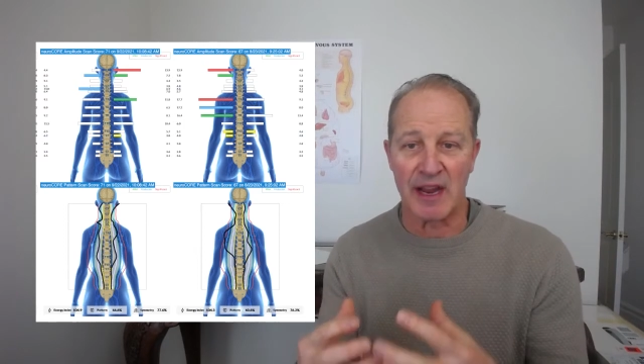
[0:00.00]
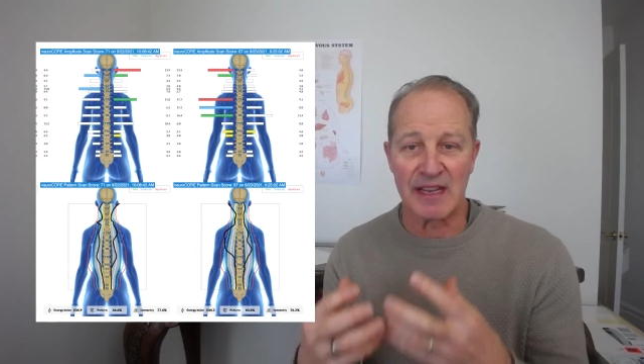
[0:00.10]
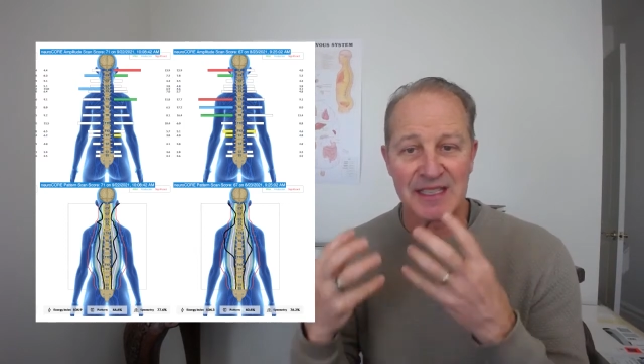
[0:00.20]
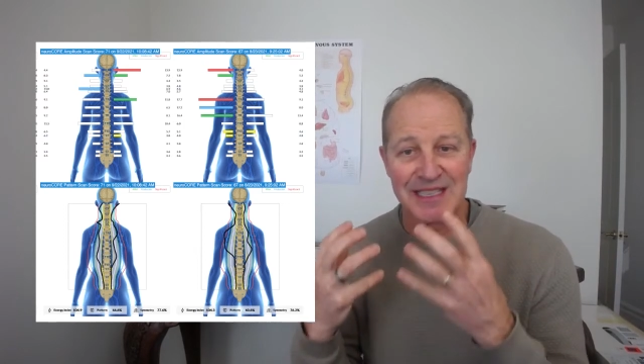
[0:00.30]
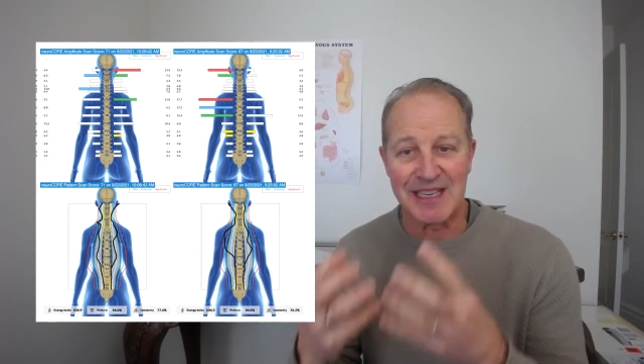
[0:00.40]

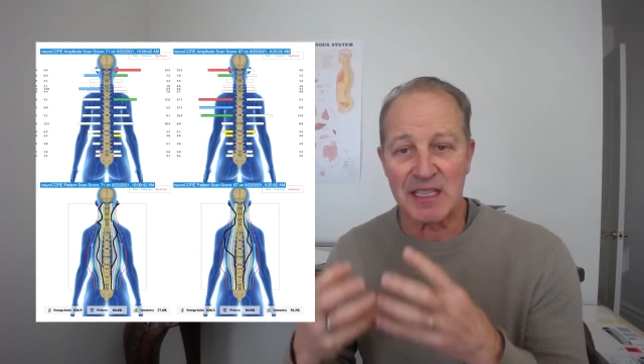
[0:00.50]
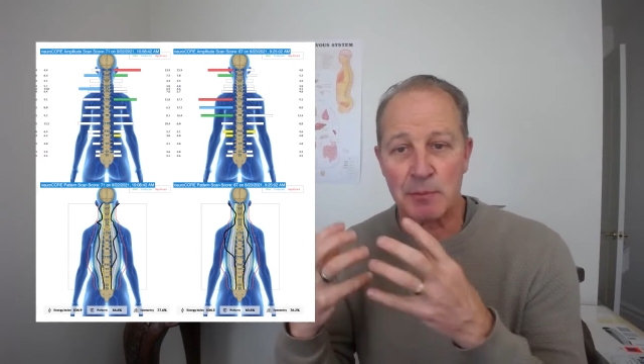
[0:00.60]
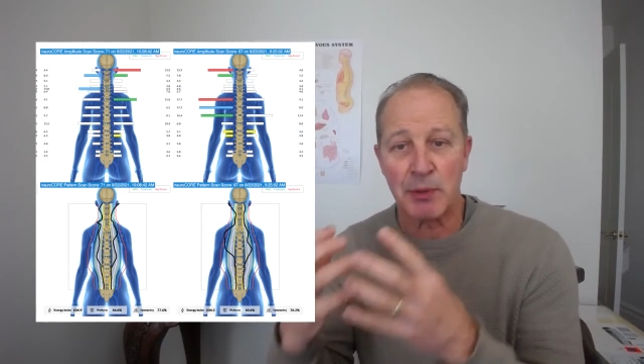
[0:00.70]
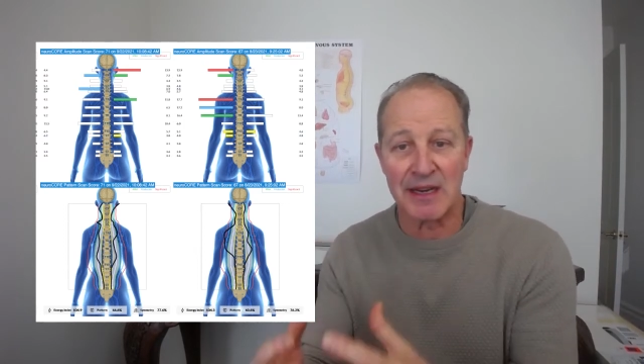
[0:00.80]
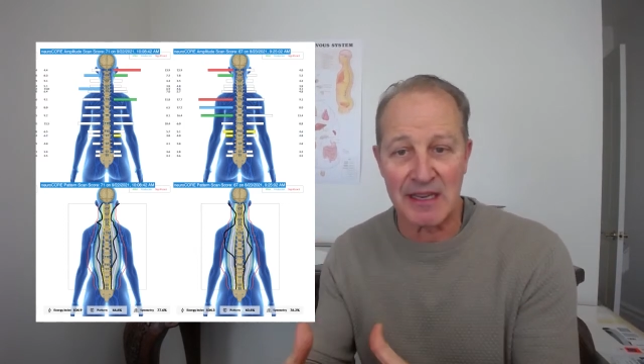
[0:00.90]
as
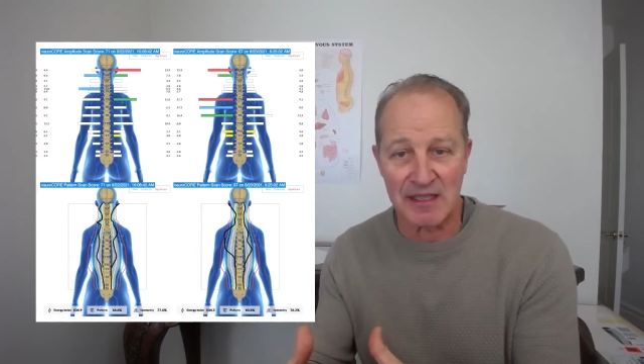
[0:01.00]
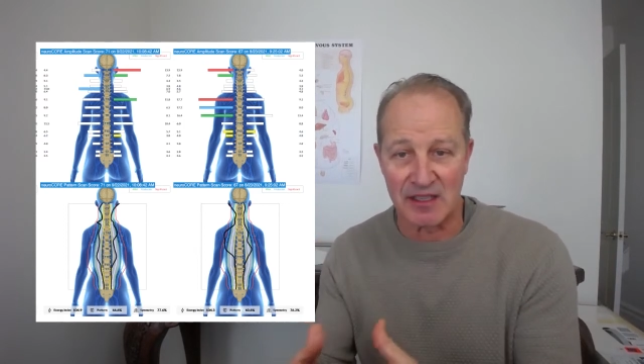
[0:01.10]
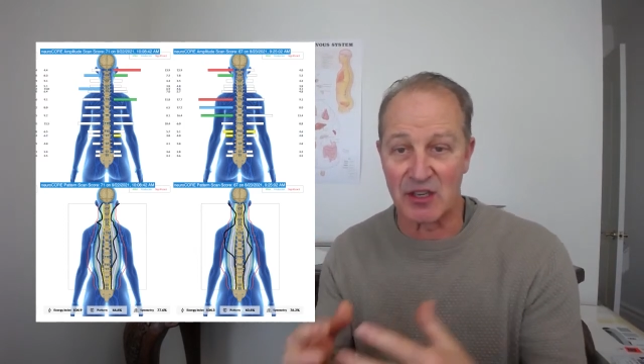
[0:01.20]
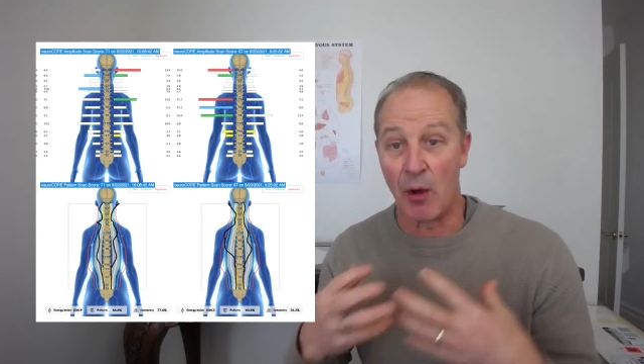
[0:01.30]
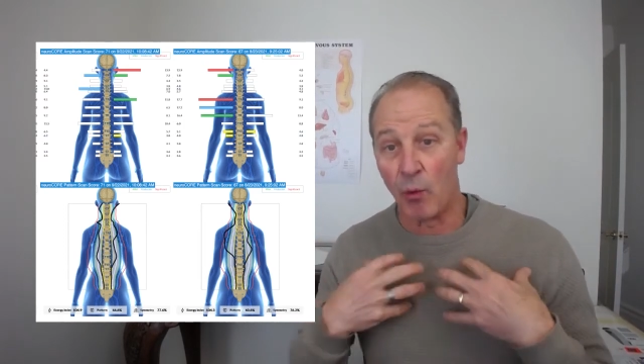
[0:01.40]

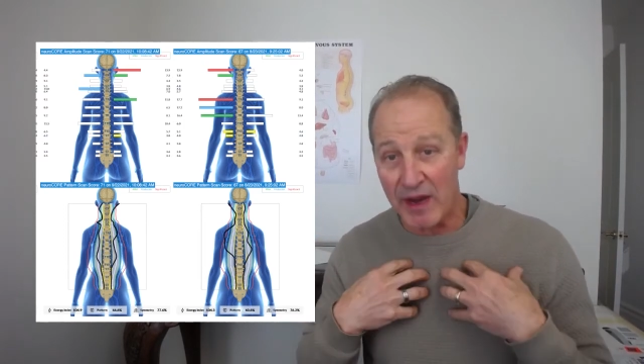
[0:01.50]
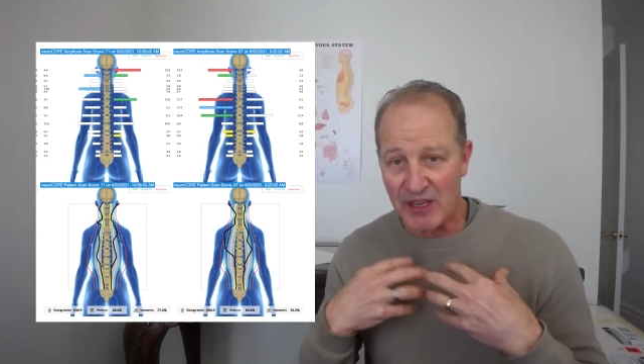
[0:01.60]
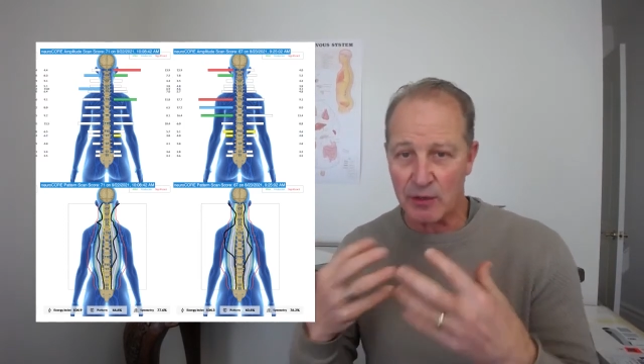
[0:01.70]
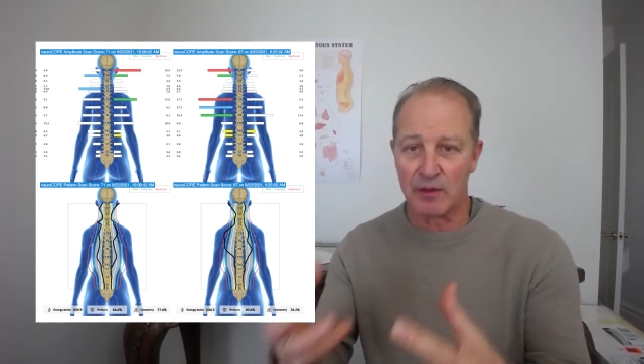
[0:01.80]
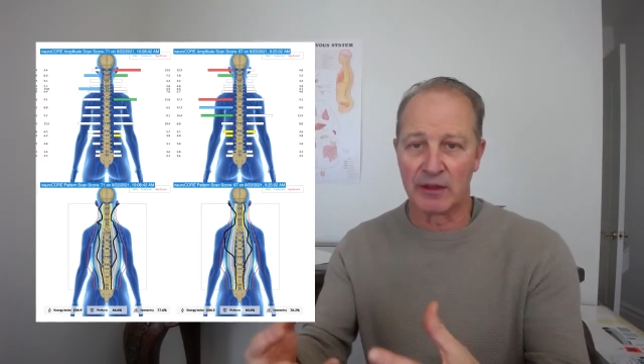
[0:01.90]
dyskinesis. Not we
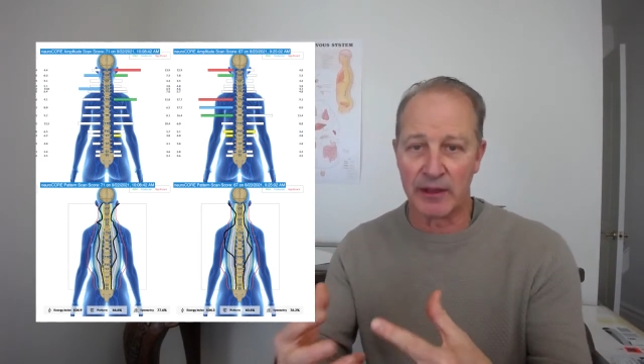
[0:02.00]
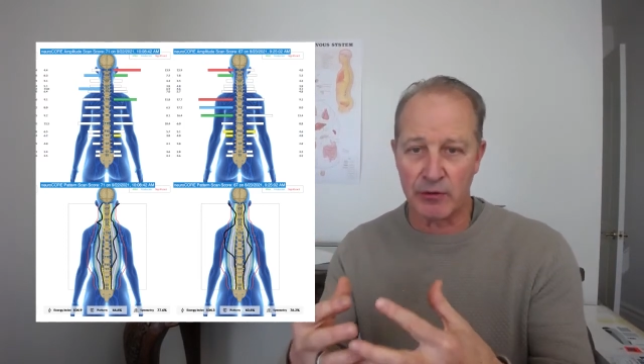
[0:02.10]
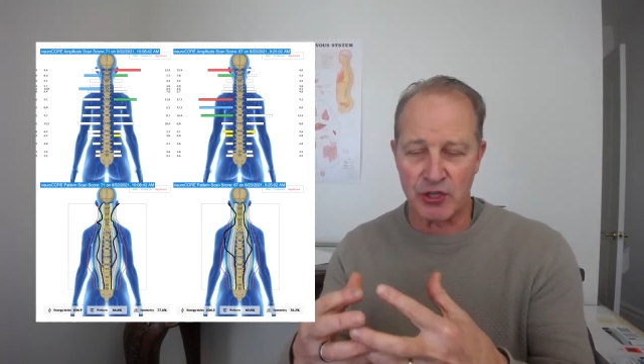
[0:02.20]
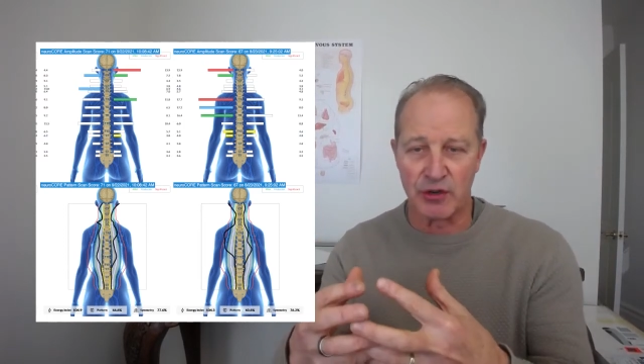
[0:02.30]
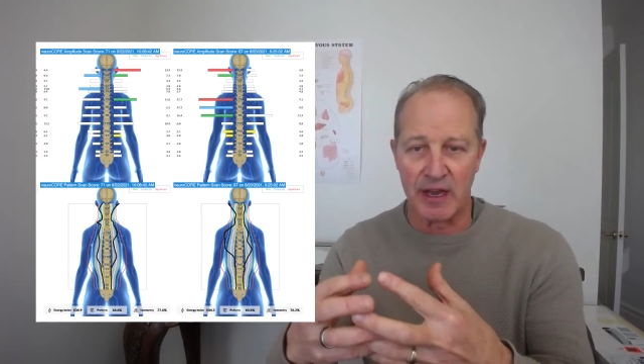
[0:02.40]
do, the
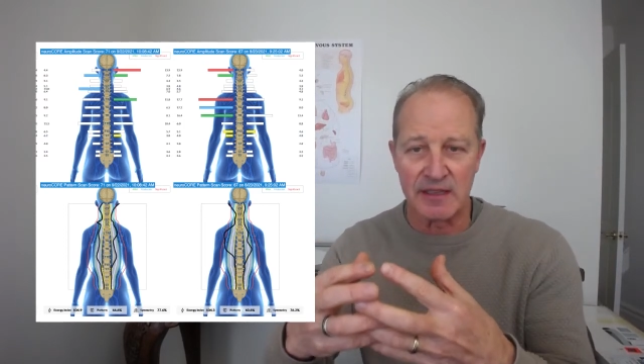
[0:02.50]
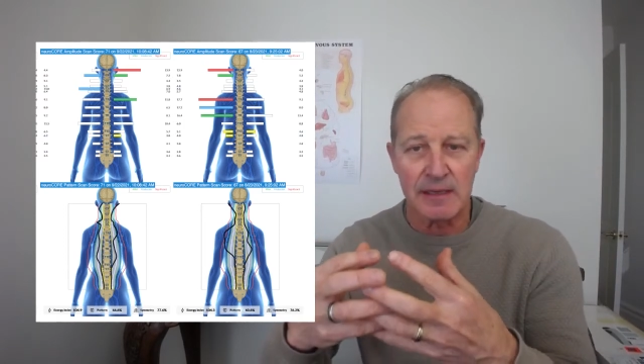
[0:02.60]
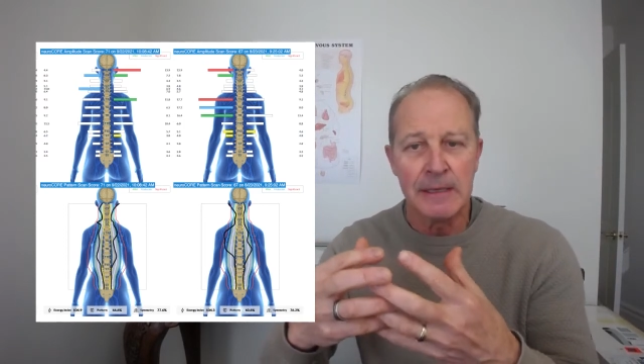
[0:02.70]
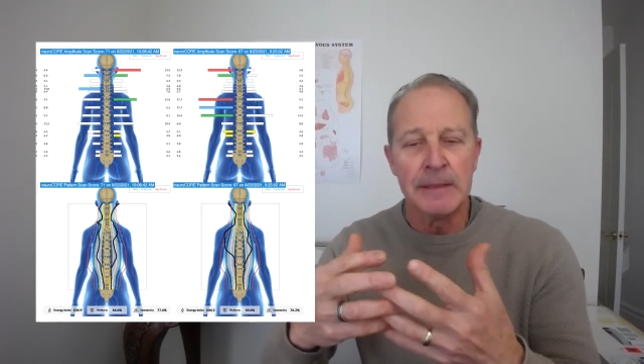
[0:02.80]
literature does.